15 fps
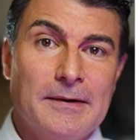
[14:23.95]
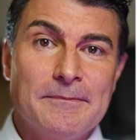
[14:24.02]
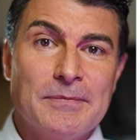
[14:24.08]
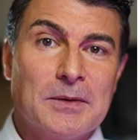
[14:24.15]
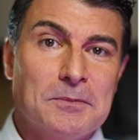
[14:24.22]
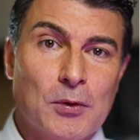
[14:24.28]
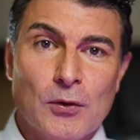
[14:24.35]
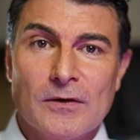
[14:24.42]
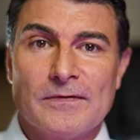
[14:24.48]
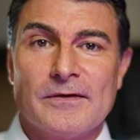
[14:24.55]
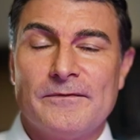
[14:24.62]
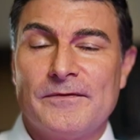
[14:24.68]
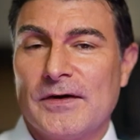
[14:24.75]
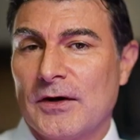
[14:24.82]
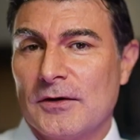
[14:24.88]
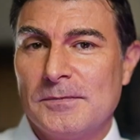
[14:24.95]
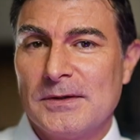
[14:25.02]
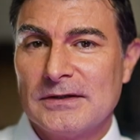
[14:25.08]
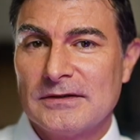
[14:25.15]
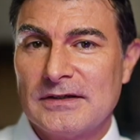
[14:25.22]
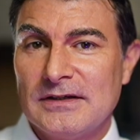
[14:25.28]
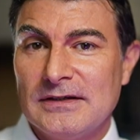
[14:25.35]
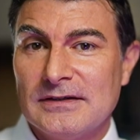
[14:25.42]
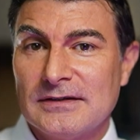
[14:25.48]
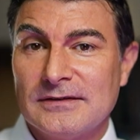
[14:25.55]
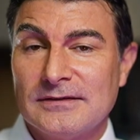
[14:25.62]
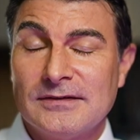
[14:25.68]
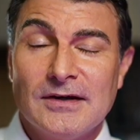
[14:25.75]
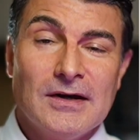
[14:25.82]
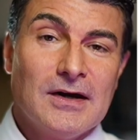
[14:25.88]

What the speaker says: the more the variability is